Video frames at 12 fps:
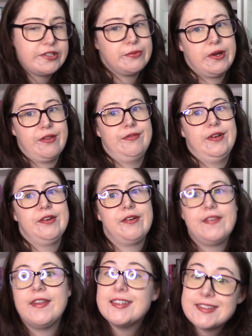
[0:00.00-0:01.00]
to work through and
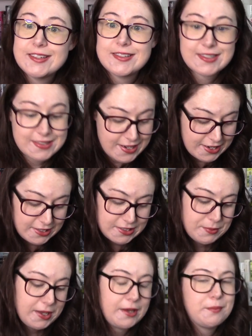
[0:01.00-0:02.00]
that sounds exciting to
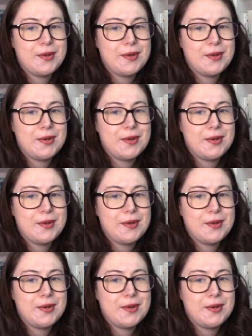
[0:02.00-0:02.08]
me,